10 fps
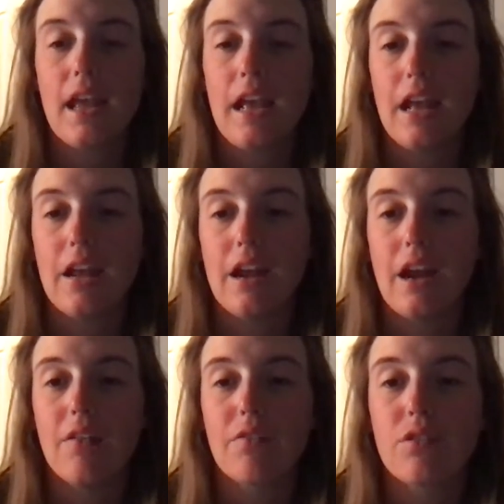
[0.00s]
And
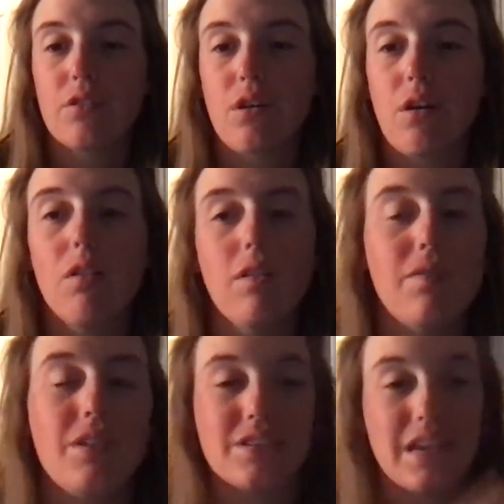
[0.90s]
after all
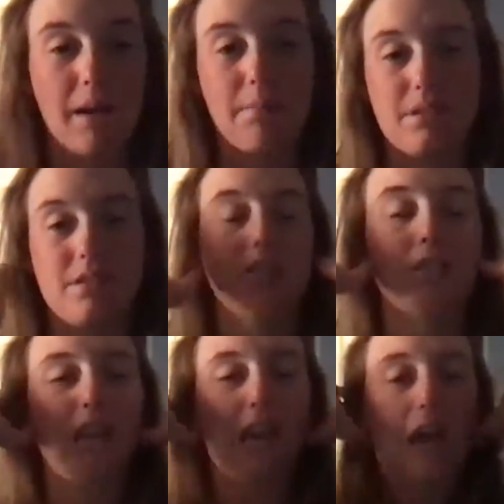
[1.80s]
of this
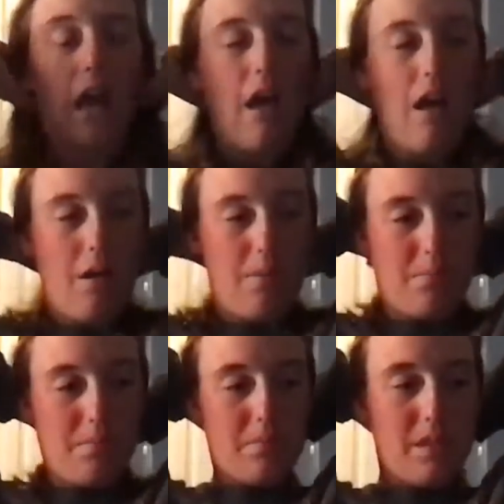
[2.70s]
happens,
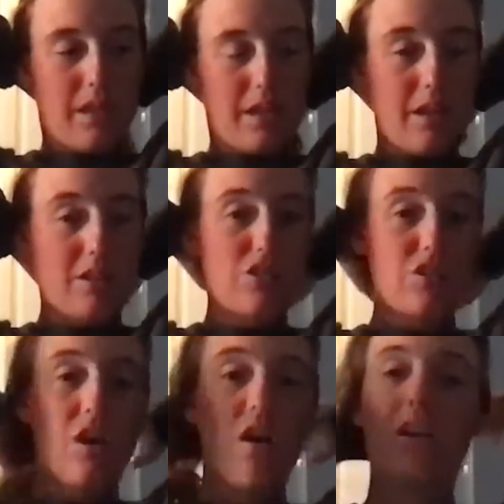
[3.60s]
they get
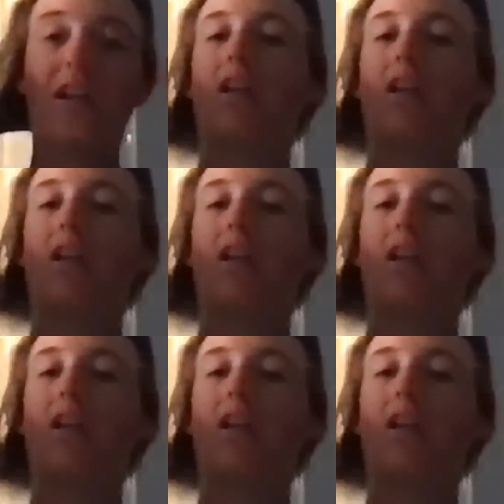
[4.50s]
on an